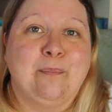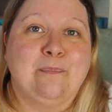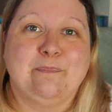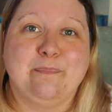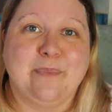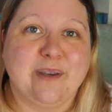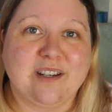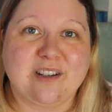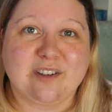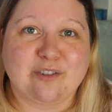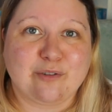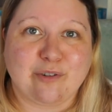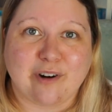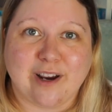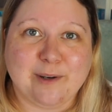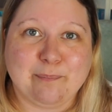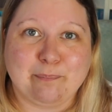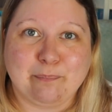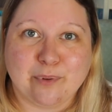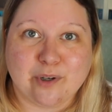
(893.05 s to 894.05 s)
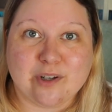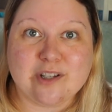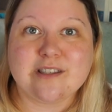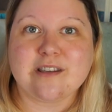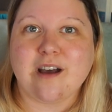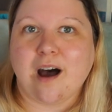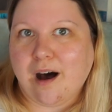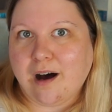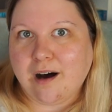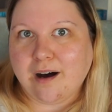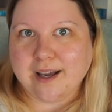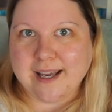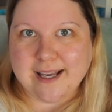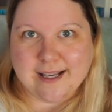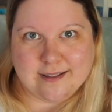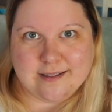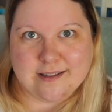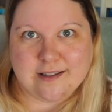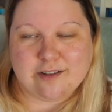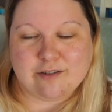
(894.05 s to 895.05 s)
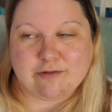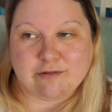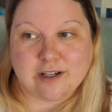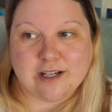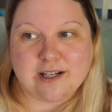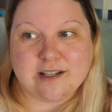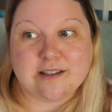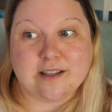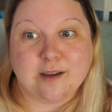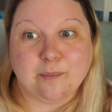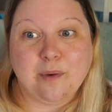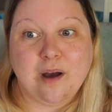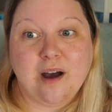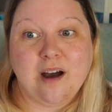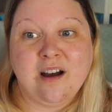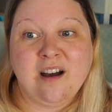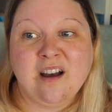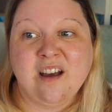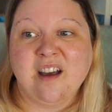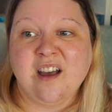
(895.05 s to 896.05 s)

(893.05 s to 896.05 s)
middle grade books are easy to read some are